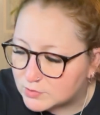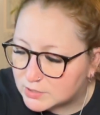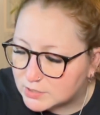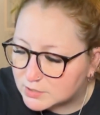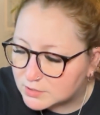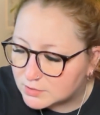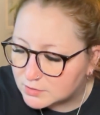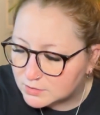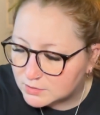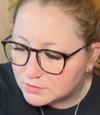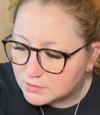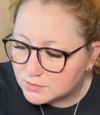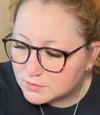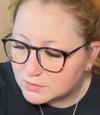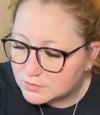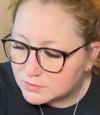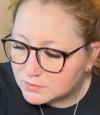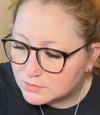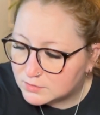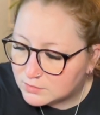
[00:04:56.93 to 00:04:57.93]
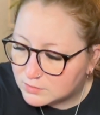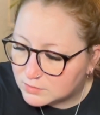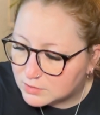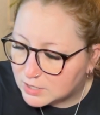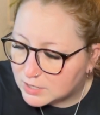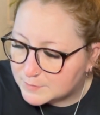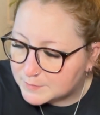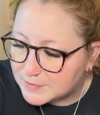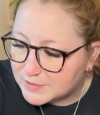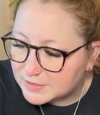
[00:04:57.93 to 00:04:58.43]
here.
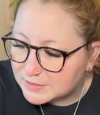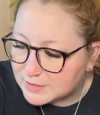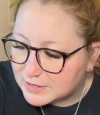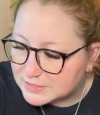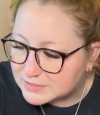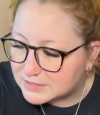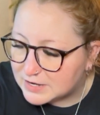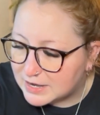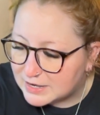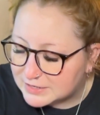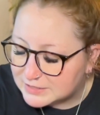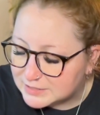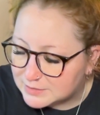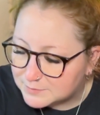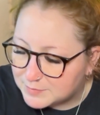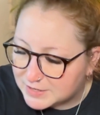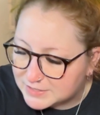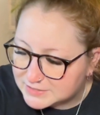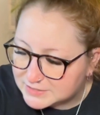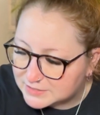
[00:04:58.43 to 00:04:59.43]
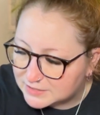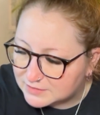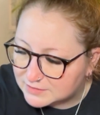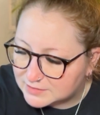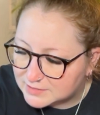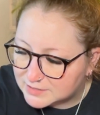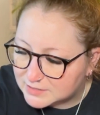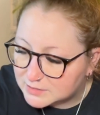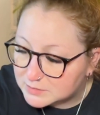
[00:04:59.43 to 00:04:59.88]
I ended up accidentally